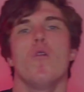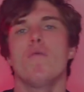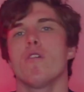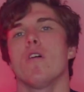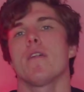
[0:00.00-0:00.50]

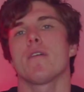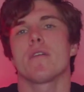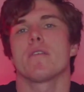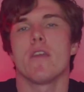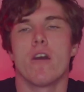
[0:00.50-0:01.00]
Overall, I
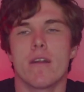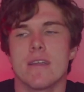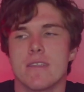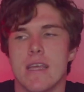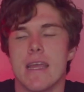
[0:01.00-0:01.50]
think the
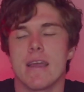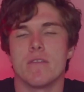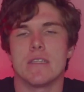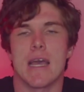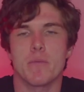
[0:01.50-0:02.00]
RSA have
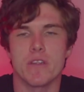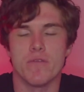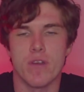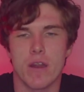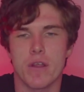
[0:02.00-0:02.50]
adapted
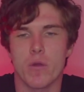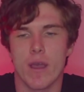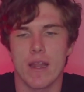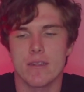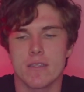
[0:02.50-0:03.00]
very
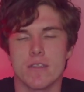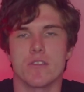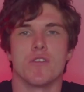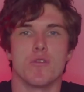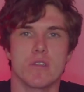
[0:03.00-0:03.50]
well to
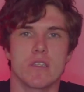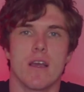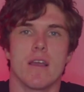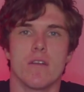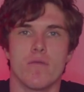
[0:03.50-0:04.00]
this new
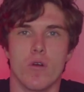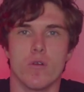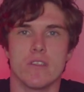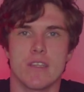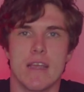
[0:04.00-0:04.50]
style of
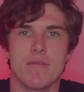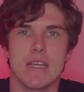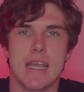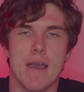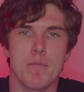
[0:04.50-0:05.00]
road
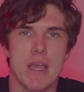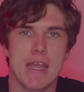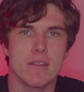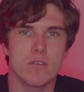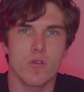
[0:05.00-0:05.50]
safety
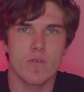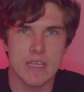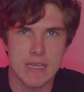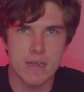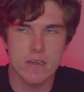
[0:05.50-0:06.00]
campaigns over
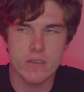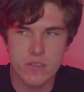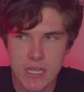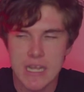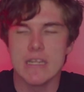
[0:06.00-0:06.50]
the
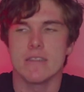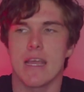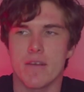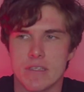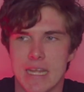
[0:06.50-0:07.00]
years.
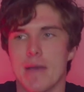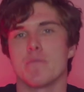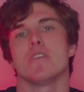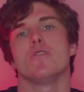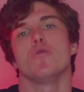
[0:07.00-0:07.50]
They have
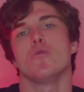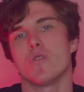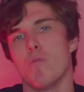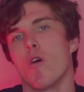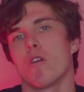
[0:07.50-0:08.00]
adapted to
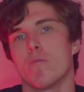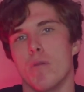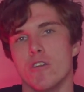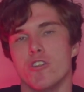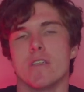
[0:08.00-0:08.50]
smaller
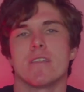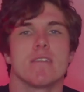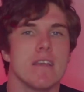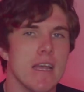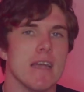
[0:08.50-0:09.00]

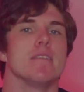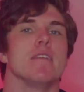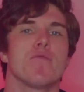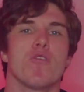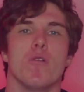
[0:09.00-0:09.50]
budgets, and
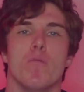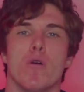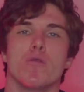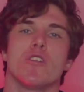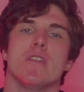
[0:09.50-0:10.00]
different
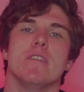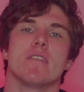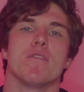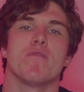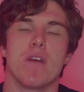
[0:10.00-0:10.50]
emotions
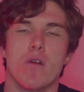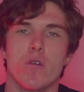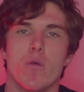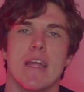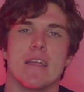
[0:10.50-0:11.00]
and have
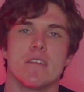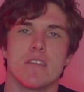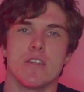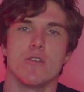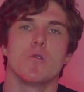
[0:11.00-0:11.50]
found ways
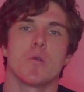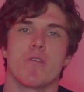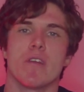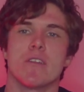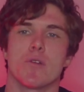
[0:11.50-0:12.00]
to use what
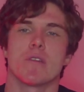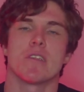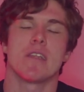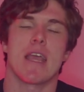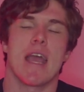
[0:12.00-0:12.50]

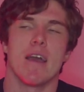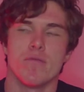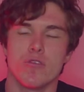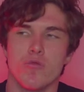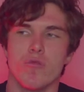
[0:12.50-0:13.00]
resources they
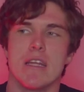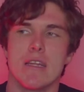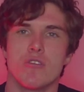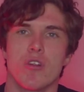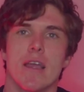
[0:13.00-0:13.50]
have to
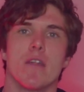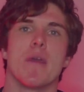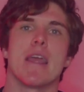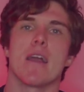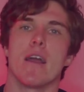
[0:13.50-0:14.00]
really try and
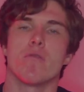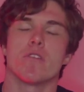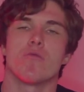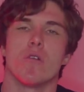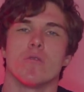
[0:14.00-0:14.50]
make
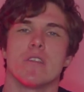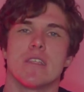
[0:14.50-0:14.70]
Irish roads